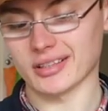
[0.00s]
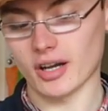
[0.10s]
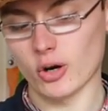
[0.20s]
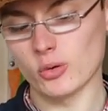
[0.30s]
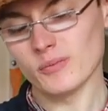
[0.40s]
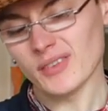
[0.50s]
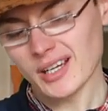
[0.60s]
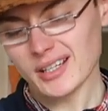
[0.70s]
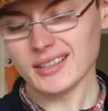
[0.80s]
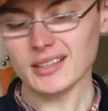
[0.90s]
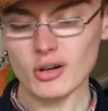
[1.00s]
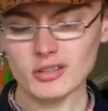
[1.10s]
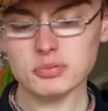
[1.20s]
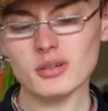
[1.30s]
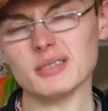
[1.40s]
So, you know,
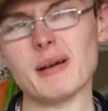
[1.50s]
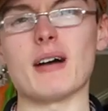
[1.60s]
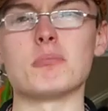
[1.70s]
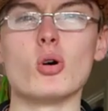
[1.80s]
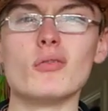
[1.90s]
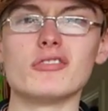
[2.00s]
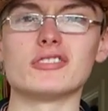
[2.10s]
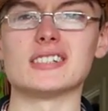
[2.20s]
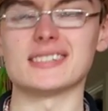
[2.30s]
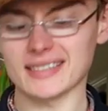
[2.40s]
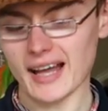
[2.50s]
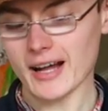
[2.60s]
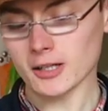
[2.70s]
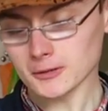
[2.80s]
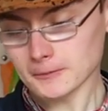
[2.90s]
it's probably about a month to
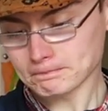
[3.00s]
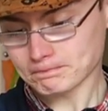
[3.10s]
sell.